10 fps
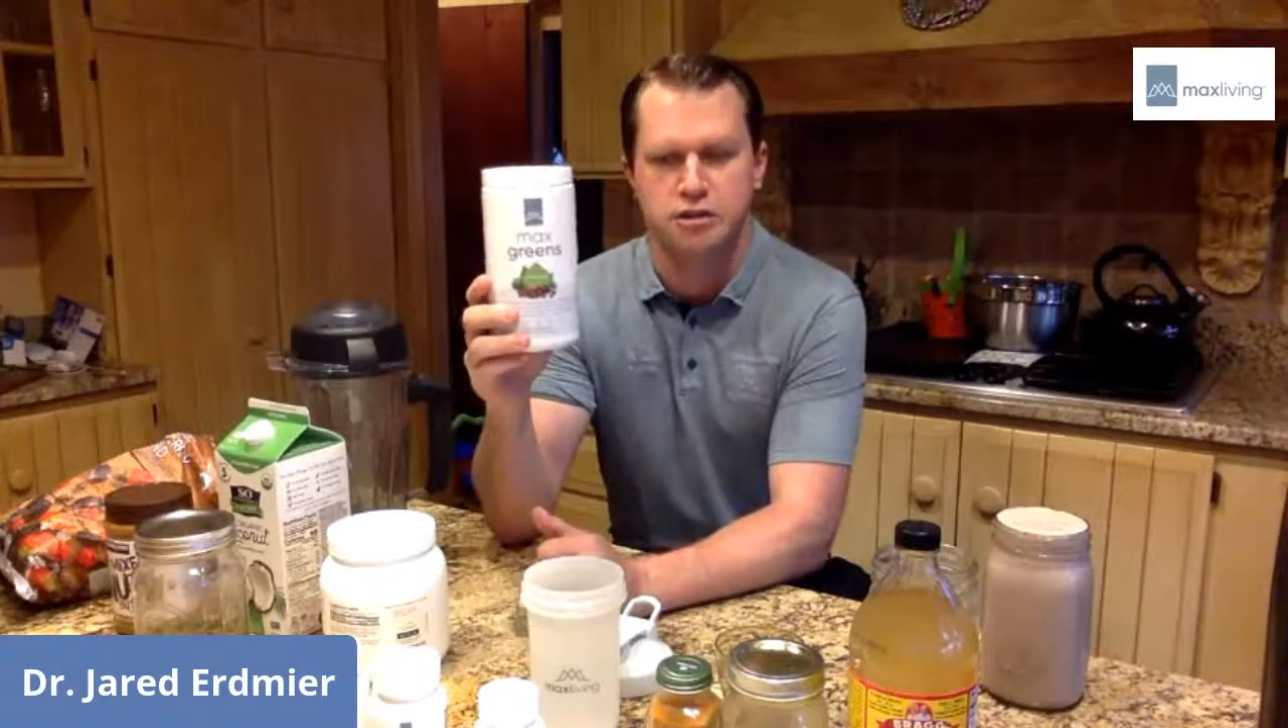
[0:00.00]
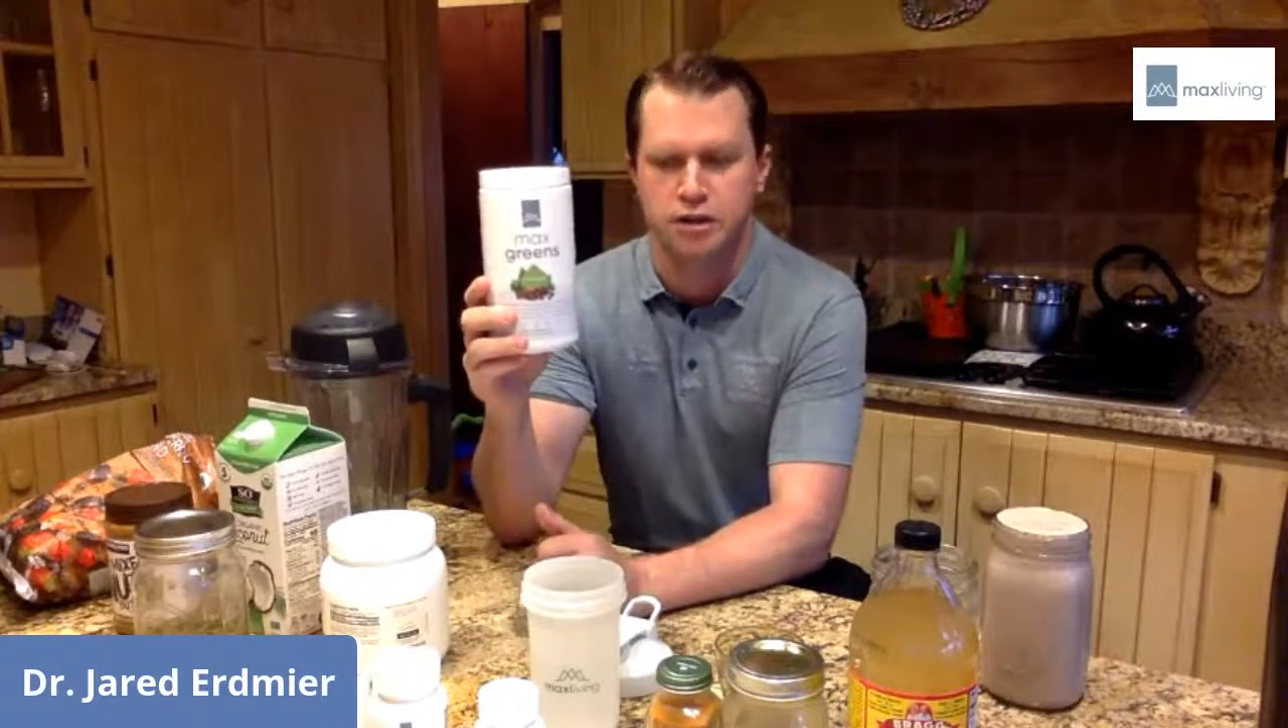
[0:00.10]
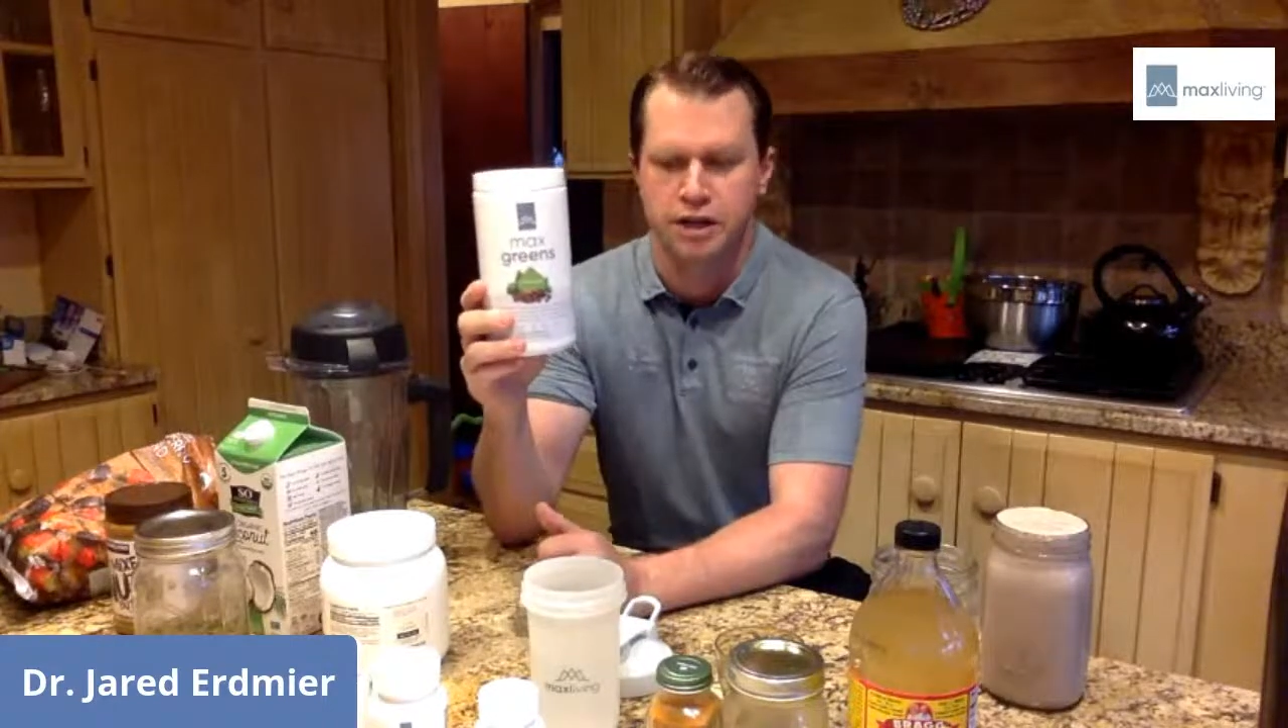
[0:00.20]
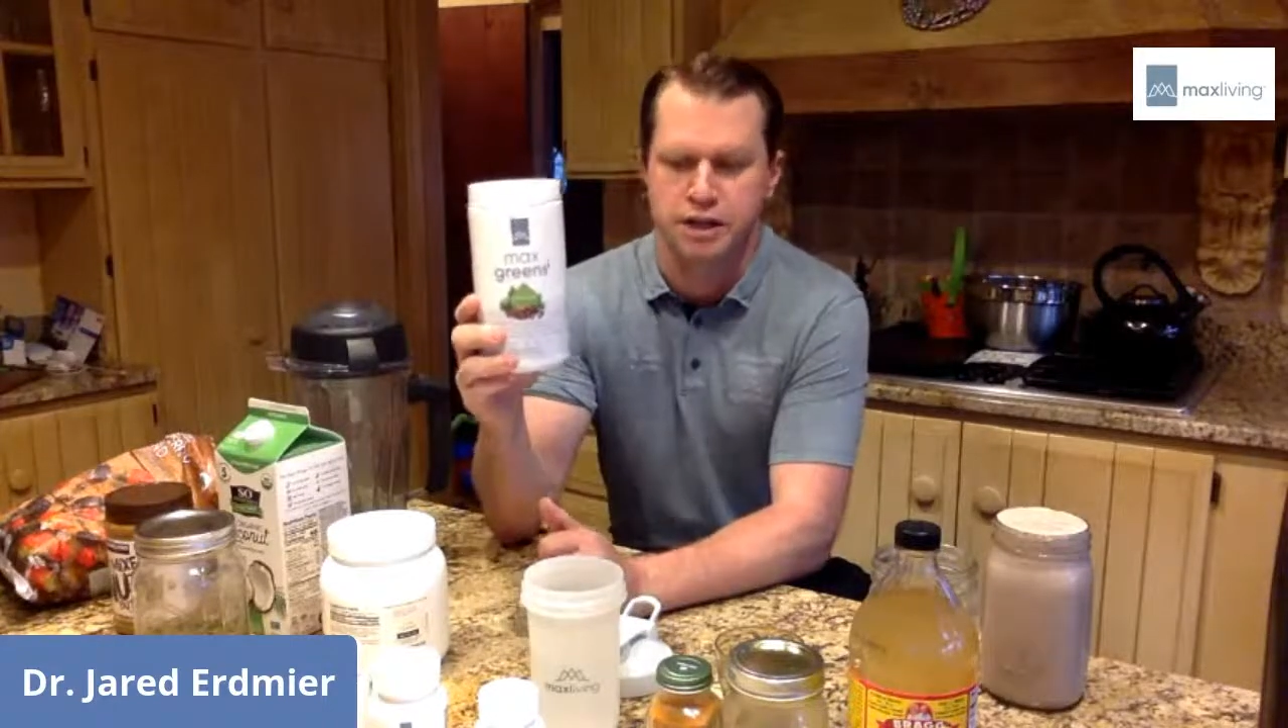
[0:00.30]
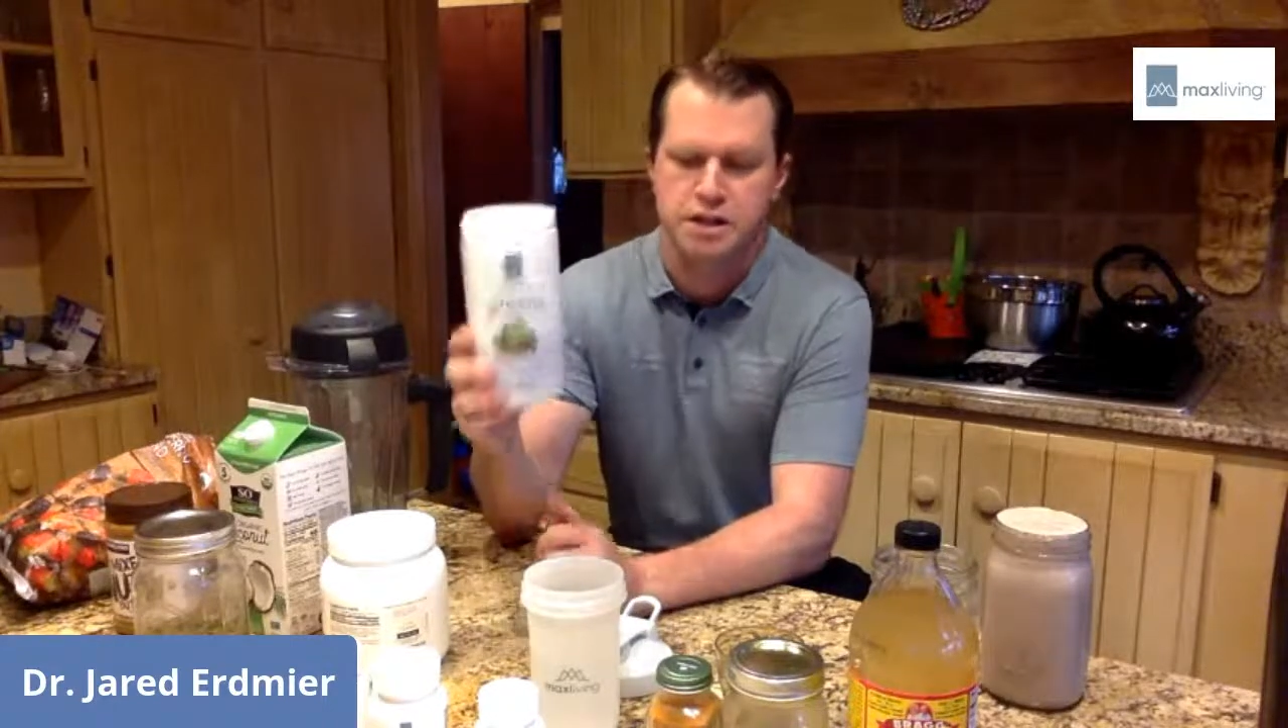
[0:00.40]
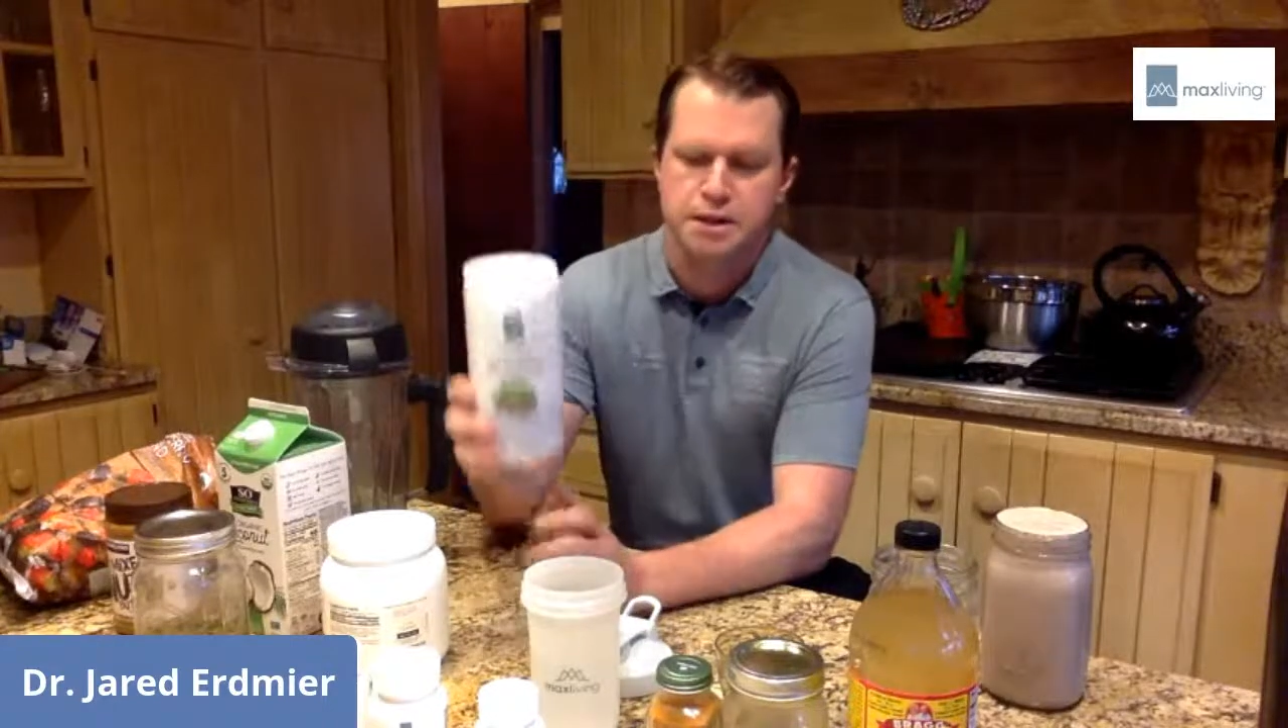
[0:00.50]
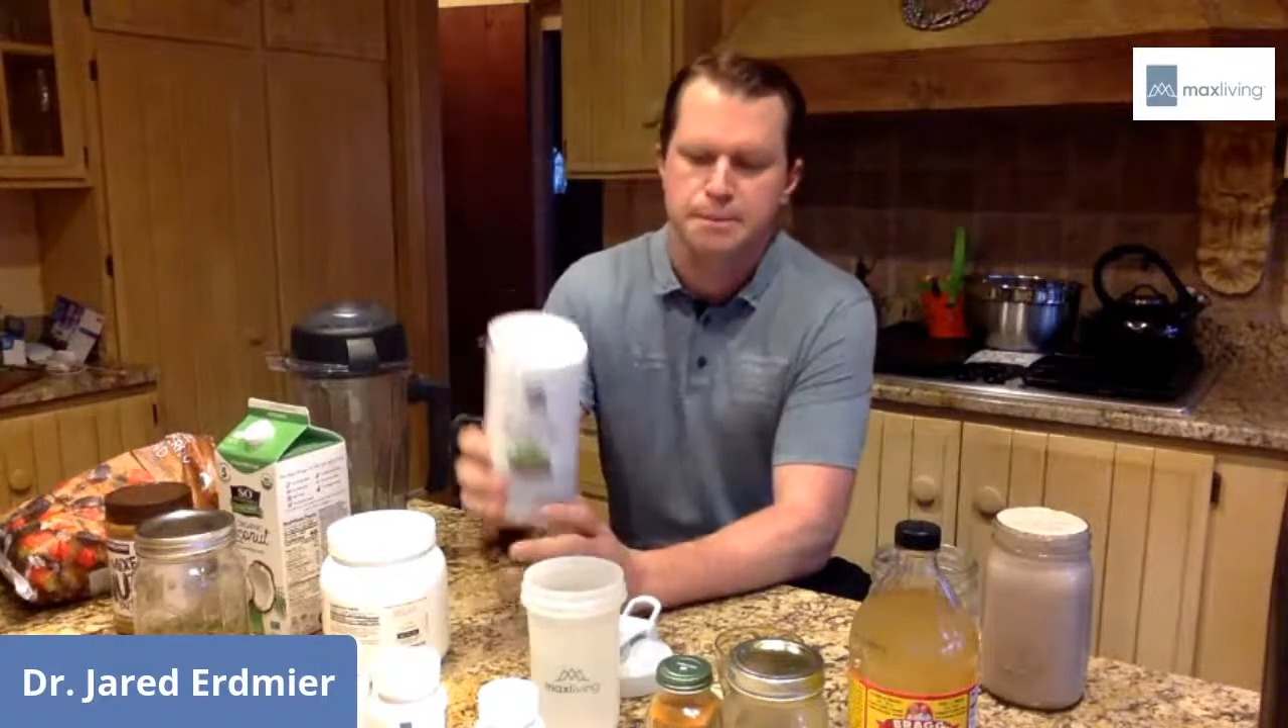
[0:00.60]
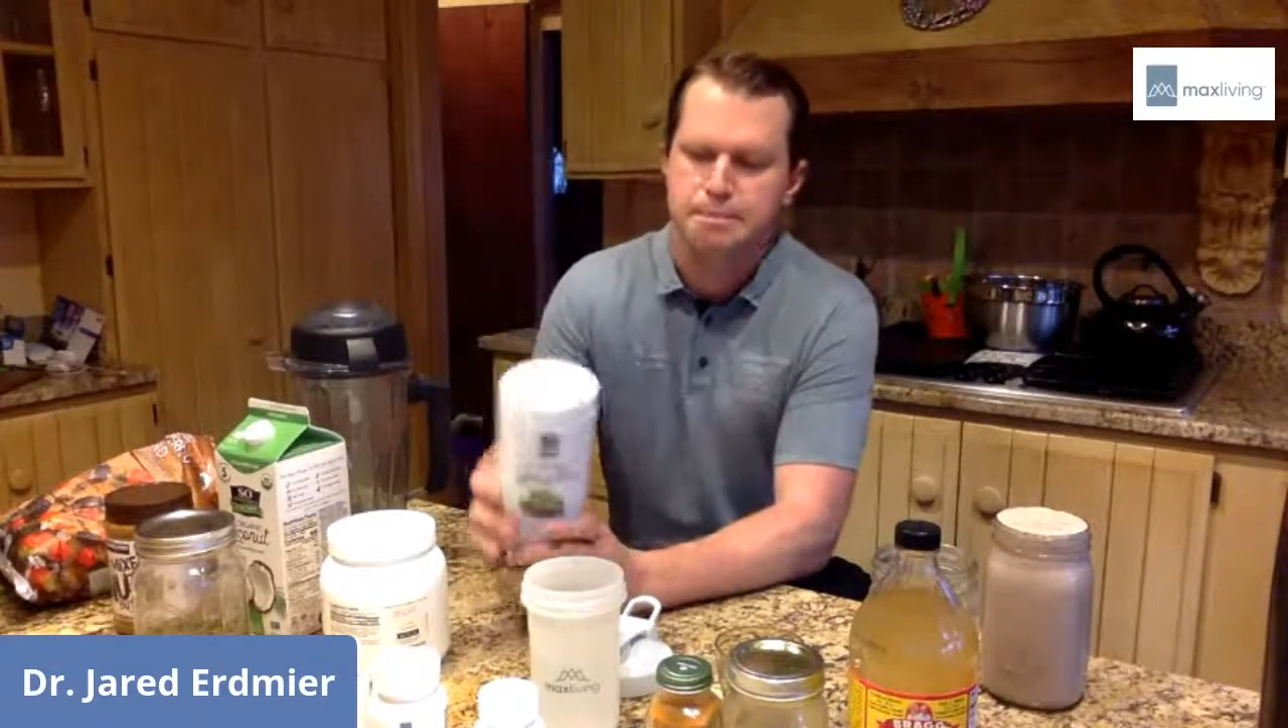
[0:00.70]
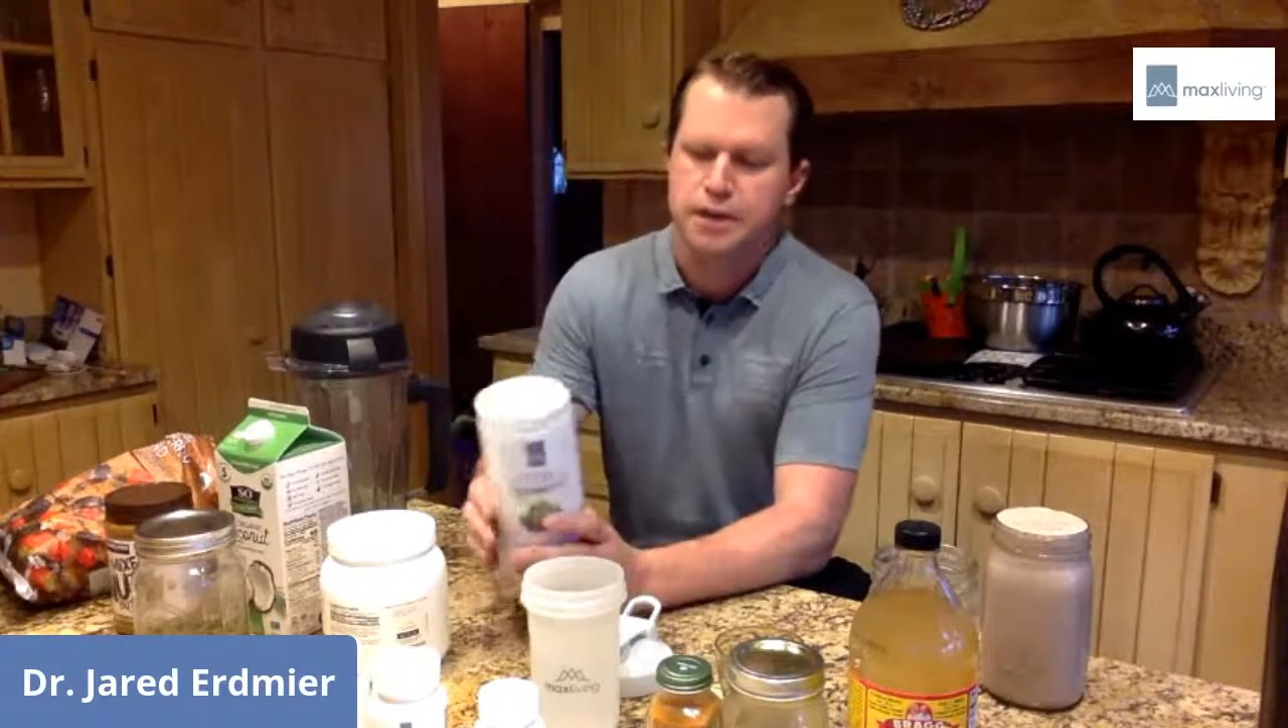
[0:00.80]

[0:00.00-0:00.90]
Greens.